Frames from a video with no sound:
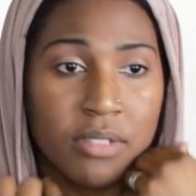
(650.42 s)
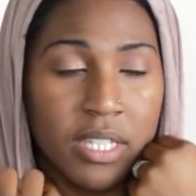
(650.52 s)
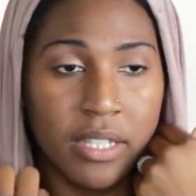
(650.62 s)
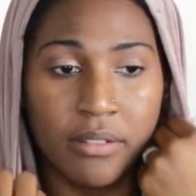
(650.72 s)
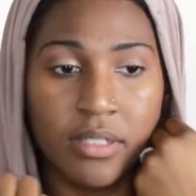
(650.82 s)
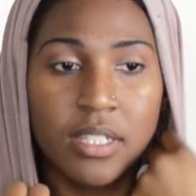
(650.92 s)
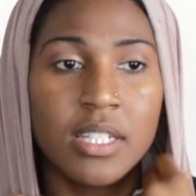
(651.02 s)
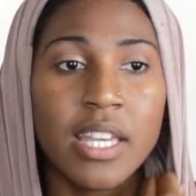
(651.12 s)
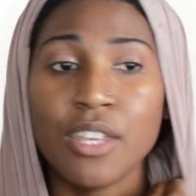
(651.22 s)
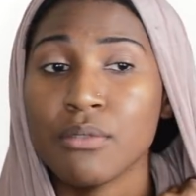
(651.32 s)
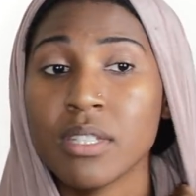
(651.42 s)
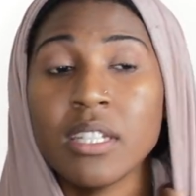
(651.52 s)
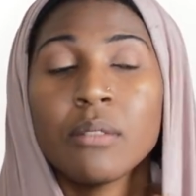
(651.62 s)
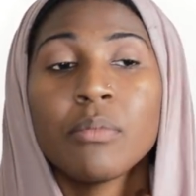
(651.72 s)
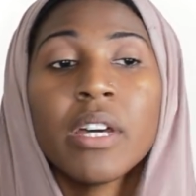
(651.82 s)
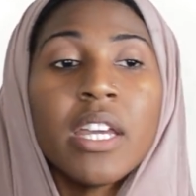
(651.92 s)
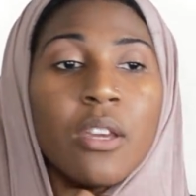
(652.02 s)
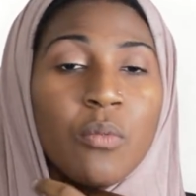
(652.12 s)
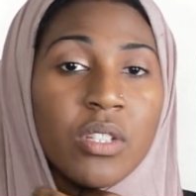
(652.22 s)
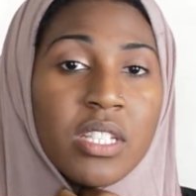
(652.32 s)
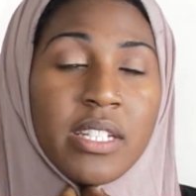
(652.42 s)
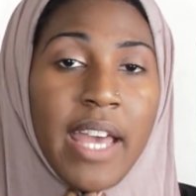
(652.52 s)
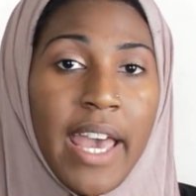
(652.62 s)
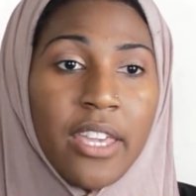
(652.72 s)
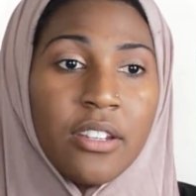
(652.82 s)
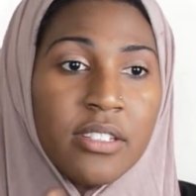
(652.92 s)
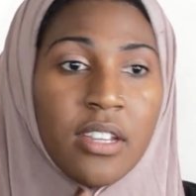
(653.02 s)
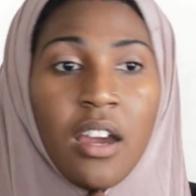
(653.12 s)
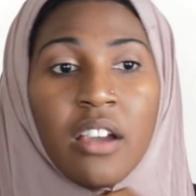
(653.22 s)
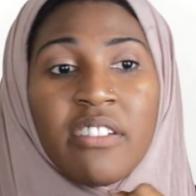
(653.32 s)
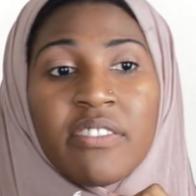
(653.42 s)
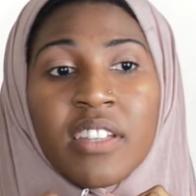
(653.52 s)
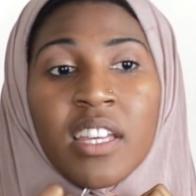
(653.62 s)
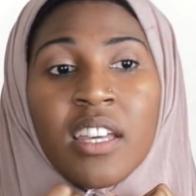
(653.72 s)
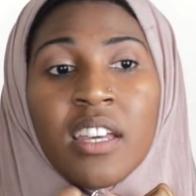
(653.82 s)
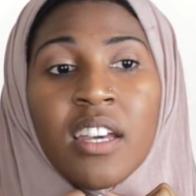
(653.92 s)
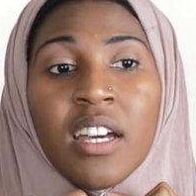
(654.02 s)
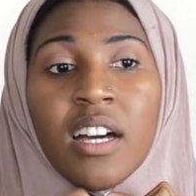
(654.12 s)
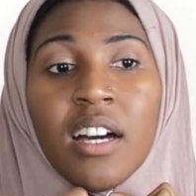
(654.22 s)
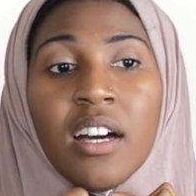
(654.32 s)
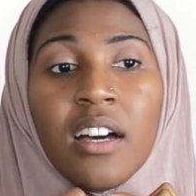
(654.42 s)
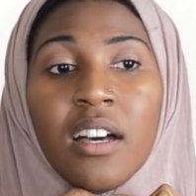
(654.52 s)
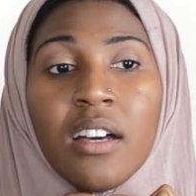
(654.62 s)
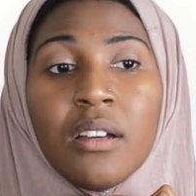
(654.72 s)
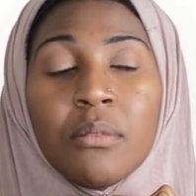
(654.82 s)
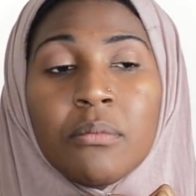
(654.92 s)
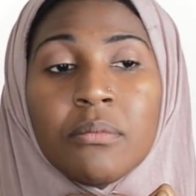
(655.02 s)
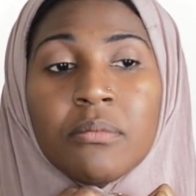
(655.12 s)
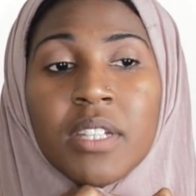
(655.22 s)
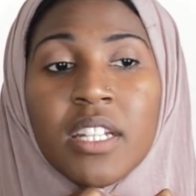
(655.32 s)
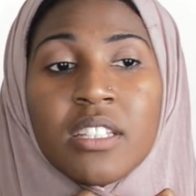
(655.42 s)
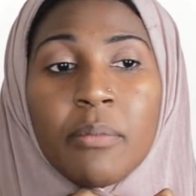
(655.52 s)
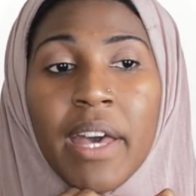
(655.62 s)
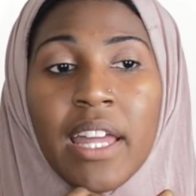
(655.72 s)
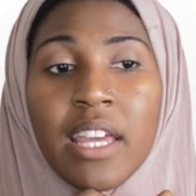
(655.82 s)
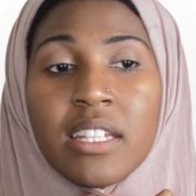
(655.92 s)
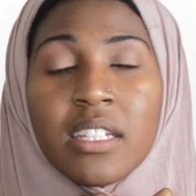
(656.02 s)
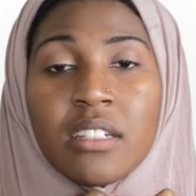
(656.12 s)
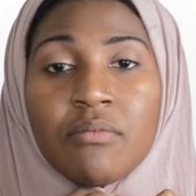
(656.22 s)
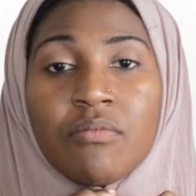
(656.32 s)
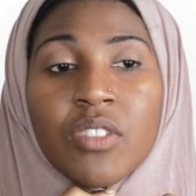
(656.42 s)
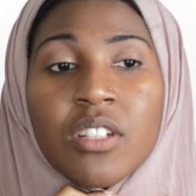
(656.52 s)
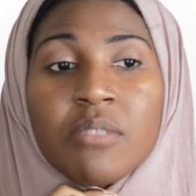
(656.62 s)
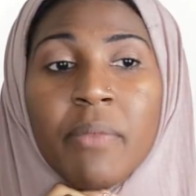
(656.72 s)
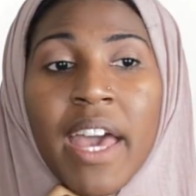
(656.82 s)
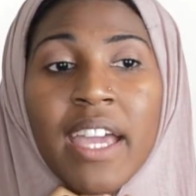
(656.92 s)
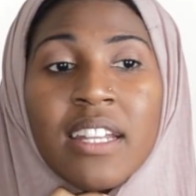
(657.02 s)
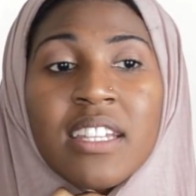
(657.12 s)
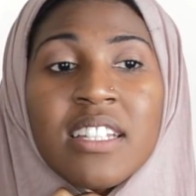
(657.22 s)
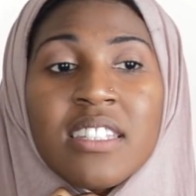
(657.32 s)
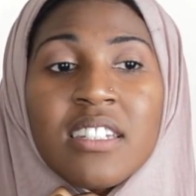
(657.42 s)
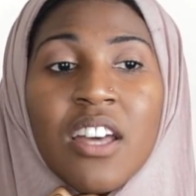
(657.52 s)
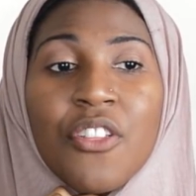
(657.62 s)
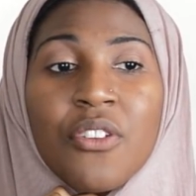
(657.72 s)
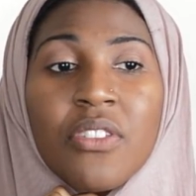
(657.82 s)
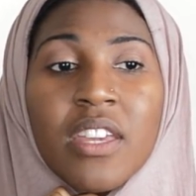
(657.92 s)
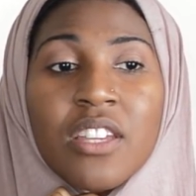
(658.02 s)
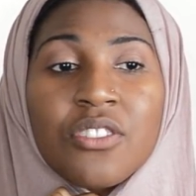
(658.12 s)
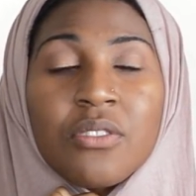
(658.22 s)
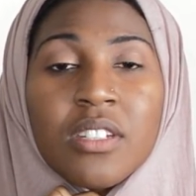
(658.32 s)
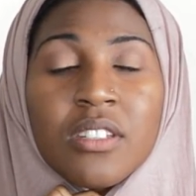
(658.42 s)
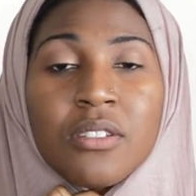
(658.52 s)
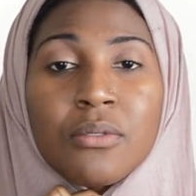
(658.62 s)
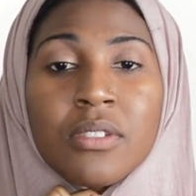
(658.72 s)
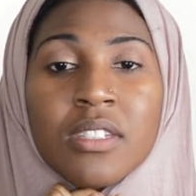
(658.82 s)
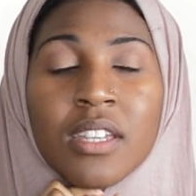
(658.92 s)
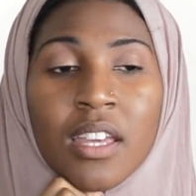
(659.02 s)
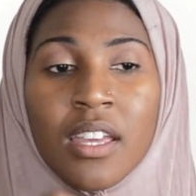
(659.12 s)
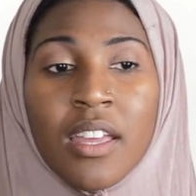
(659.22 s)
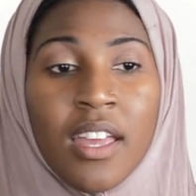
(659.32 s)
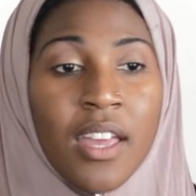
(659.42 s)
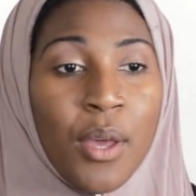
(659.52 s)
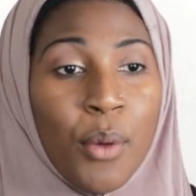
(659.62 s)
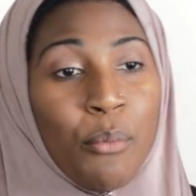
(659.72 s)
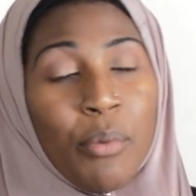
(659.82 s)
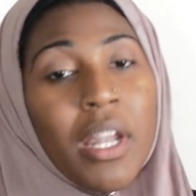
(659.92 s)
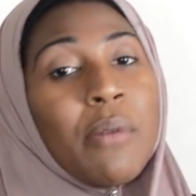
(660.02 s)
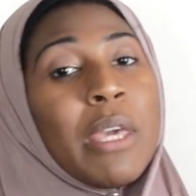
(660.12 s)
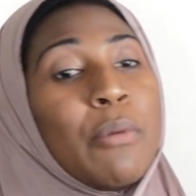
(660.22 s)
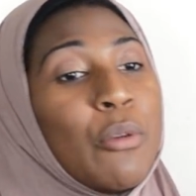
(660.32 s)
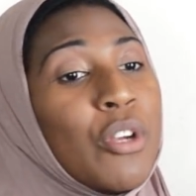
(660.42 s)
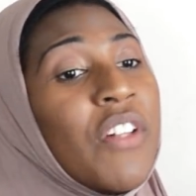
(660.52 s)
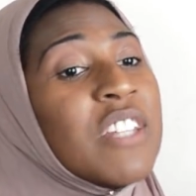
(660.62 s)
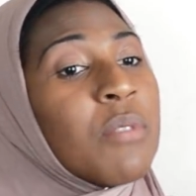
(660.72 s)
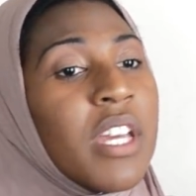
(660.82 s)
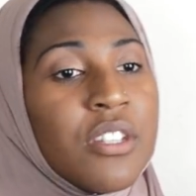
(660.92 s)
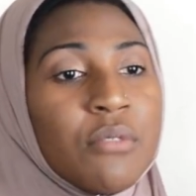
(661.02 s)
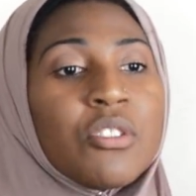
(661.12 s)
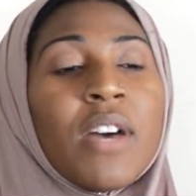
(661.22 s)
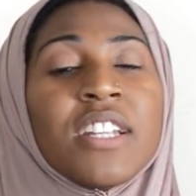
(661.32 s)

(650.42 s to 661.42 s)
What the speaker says: it because I use it, but it will snag your scarf. And it's a bad idea. There's magnets and other things you can use. But I'm keeping it real, that's what I do. So I